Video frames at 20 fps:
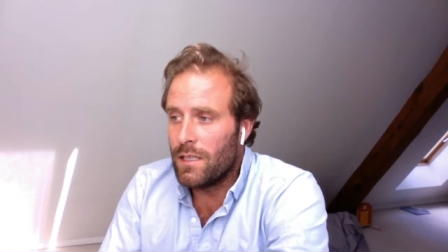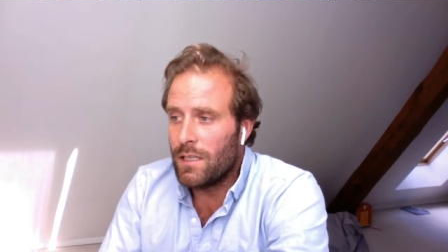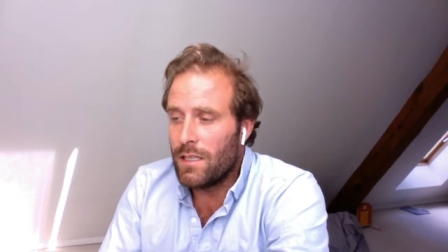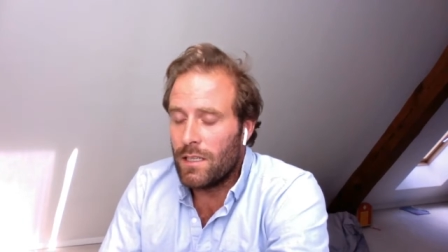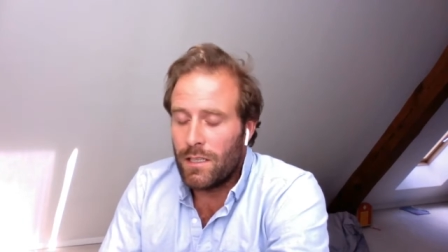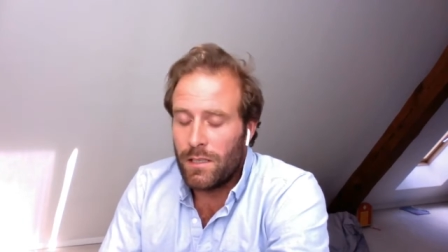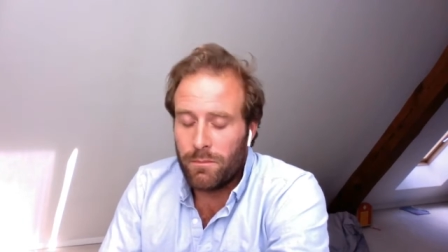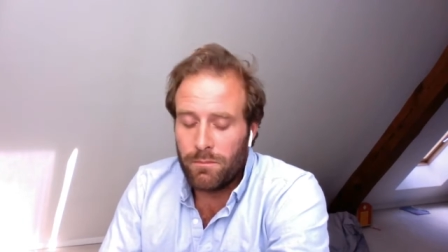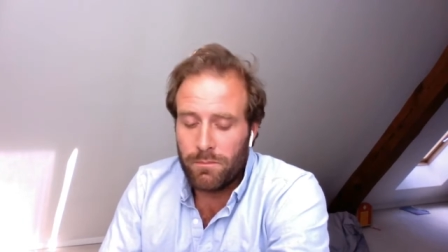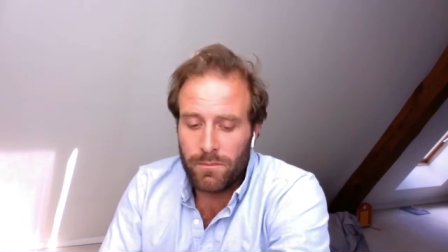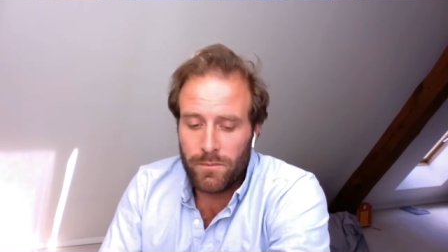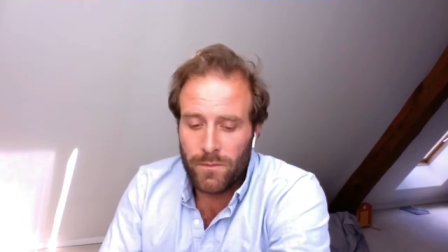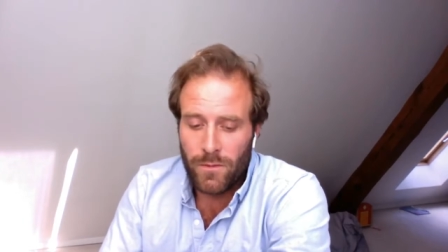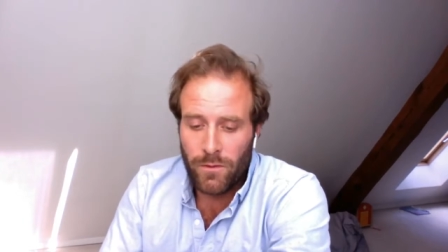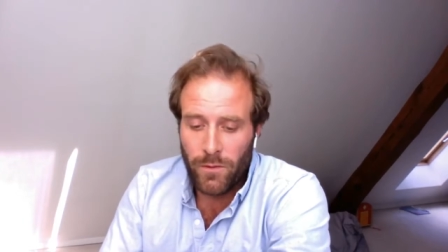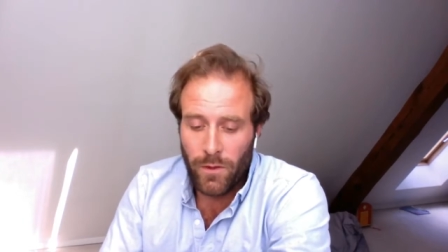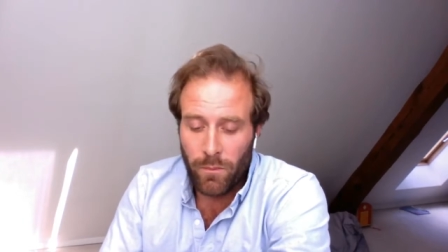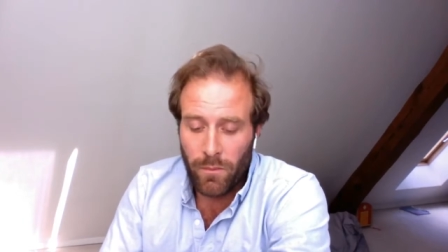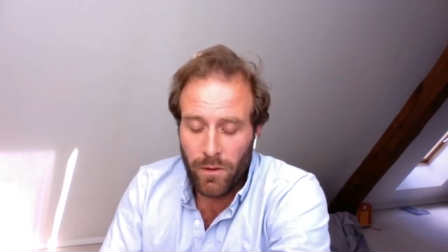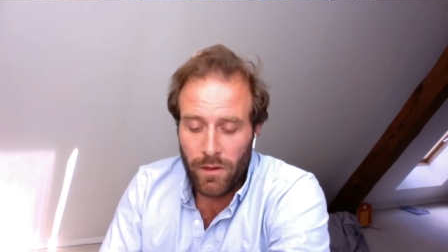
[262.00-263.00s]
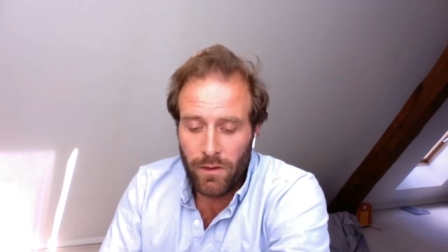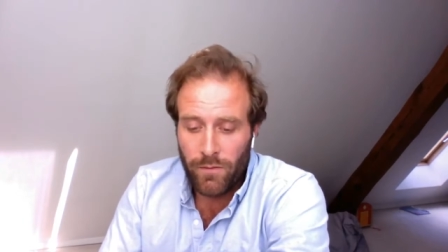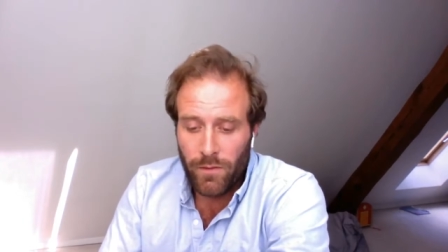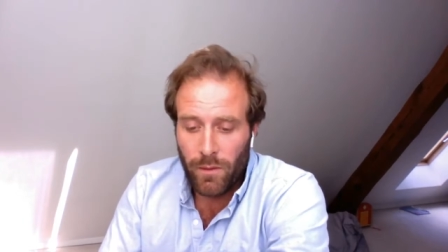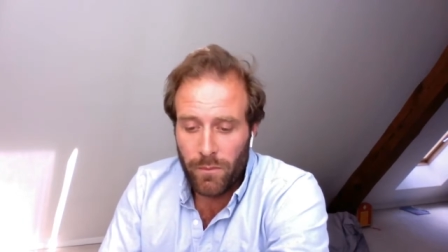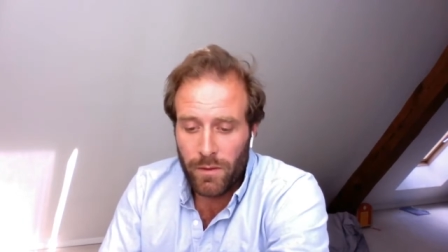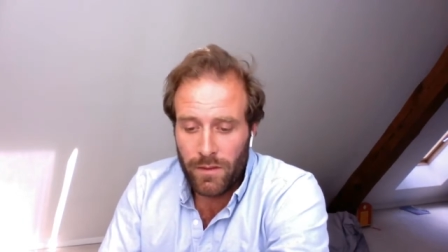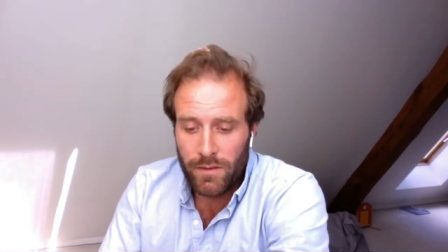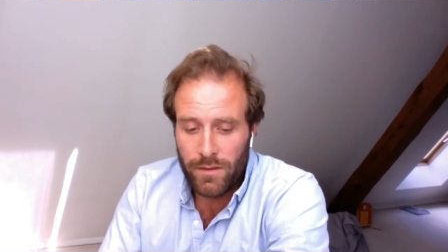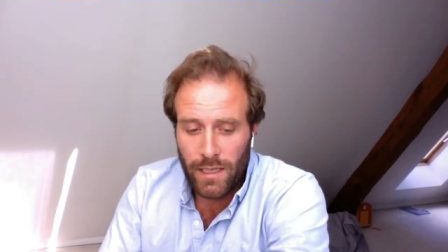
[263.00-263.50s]
from
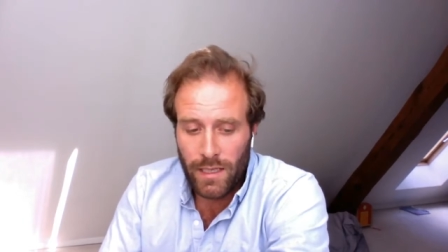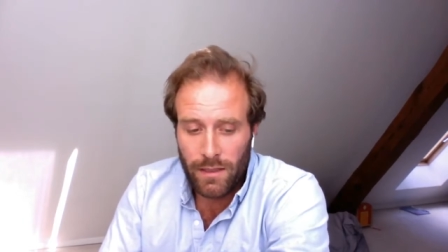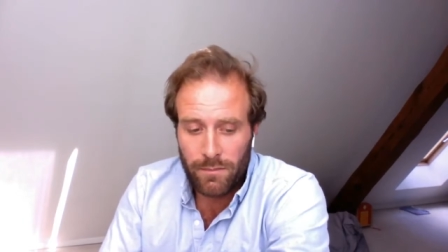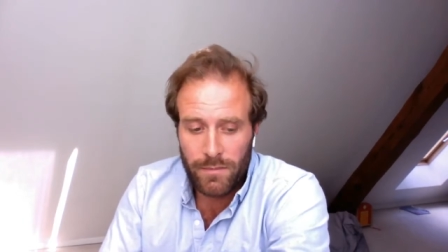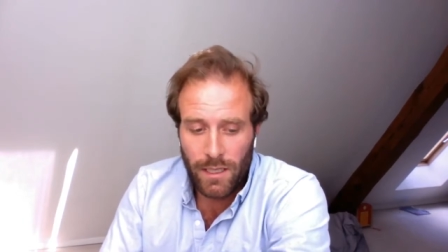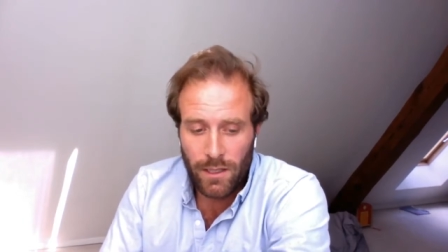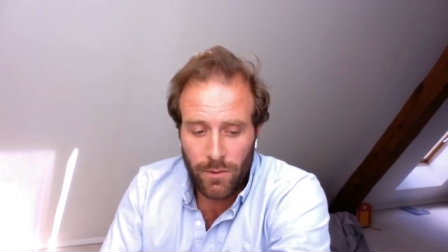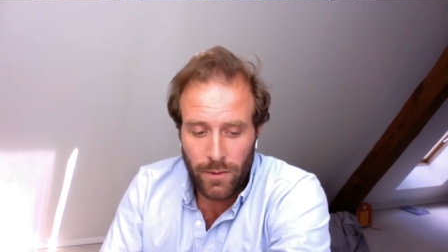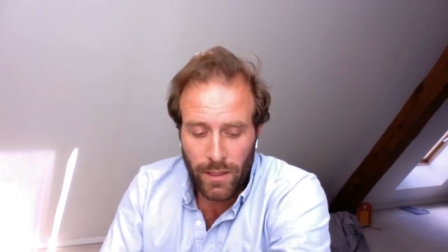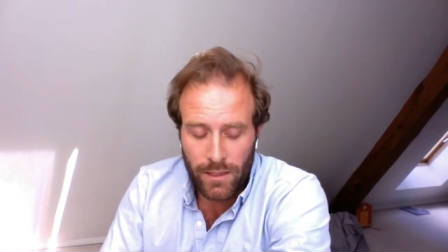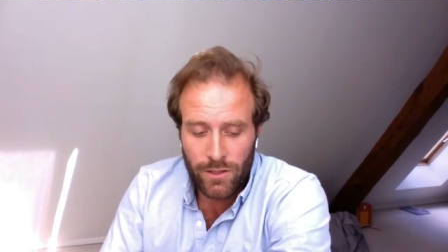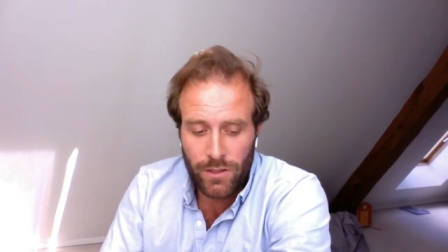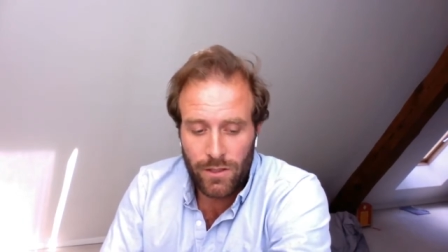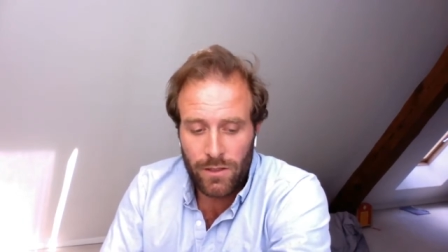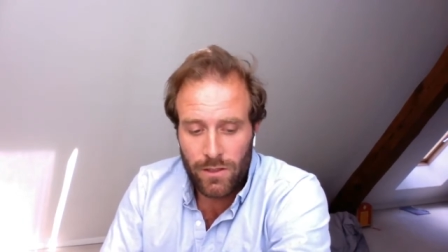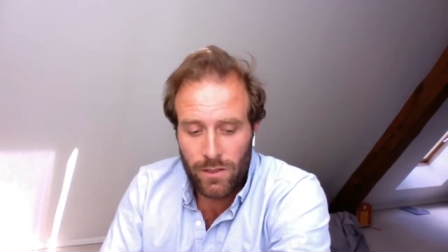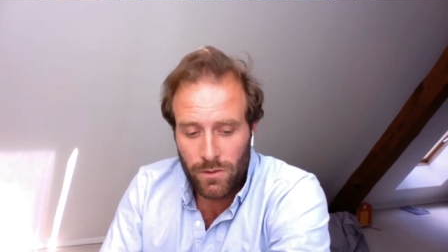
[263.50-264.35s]
the same direction,